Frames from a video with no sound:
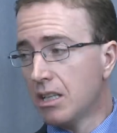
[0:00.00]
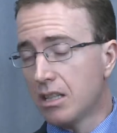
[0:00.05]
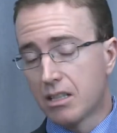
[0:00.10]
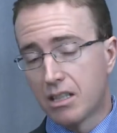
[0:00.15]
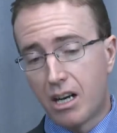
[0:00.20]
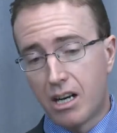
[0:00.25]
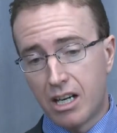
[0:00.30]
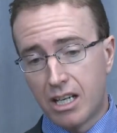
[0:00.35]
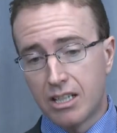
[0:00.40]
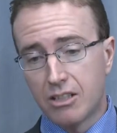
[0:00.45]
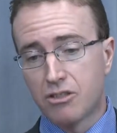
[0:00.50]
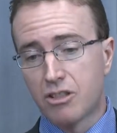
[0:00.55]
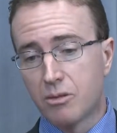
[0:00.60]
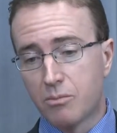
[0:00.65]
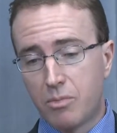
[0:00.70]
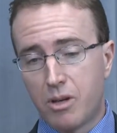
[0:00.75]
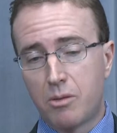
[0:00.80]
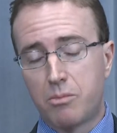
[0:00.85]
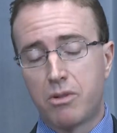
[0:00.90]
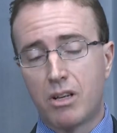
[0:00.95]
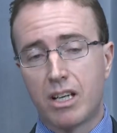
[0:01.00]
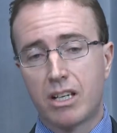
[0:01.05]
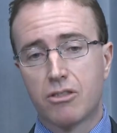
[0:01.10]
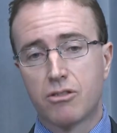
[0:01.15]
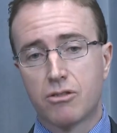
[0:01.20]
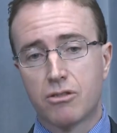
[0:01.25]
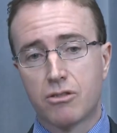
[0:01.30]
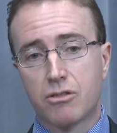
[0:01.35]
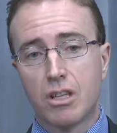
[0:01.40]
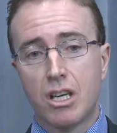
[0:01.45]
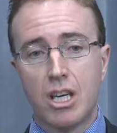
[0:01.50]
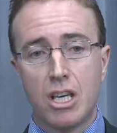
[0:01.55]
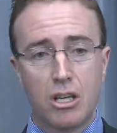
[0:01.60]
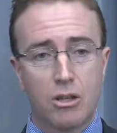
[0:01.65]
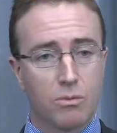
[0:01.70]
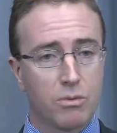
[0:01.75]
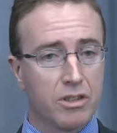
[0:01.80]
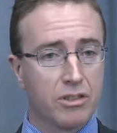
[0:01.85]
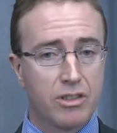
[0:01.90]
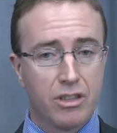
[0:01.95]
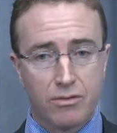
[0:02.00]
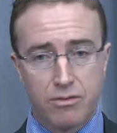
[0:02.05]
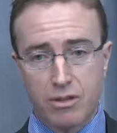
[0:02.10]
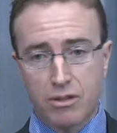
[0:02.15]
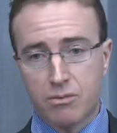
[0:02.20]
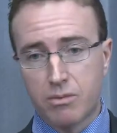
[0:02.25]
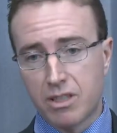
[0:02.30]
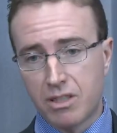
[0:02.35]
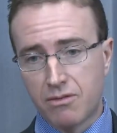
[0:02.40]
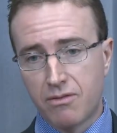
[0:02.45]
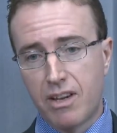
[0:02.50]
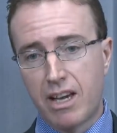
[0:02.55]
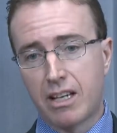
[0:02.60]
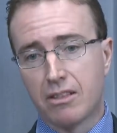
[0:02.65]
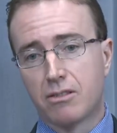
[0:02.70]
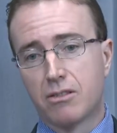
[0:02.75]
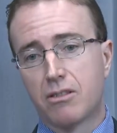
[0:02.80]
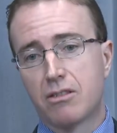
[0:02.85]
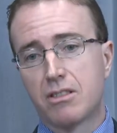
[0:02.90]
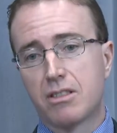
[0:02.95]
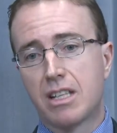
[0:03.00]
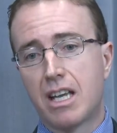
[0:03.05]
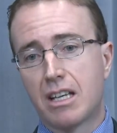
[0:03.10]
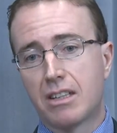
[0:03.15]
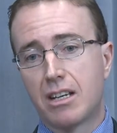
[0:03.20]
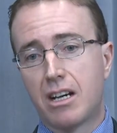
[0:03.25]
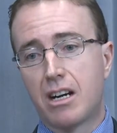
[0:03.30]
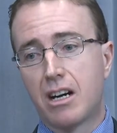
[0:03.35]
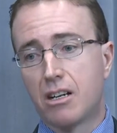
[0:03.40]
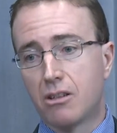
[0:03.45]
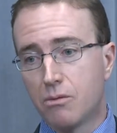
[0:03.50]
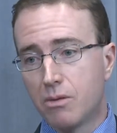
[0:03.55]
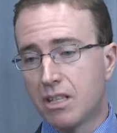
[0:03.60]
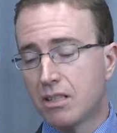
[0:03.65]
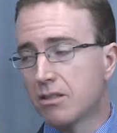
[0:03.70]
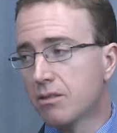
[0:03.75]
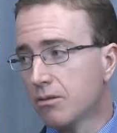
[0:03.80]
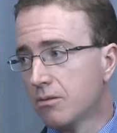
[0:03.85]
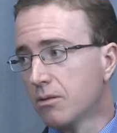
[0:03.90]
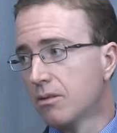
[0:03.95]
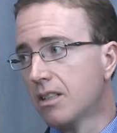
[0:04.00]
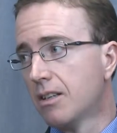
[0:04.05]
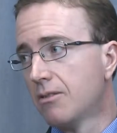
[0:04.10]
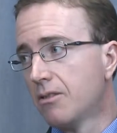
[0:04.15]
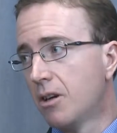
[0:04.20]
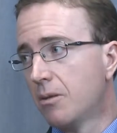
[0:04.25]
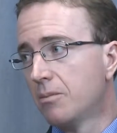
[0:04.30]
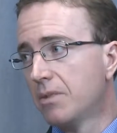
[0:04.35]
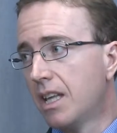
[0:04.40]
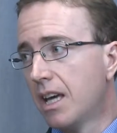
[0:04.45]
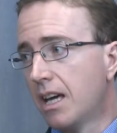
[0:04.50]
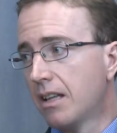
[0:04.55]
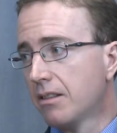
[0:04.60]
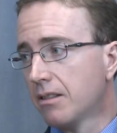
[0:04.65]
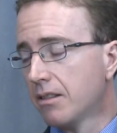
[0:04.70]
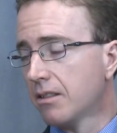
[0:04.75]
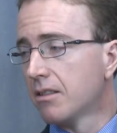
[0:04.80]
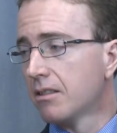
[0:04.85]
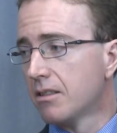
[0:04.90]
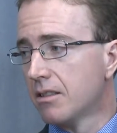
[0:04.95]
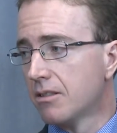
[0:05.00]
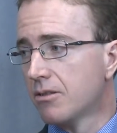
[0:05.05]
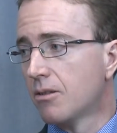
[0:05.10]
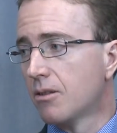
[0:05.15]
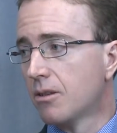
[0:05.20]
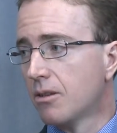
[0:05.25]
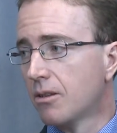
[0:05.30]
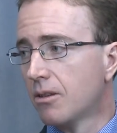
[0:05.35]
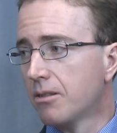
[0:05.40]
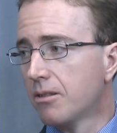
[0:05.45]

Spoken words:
in our aging population with different risk factors that are at risk to develop that disorder.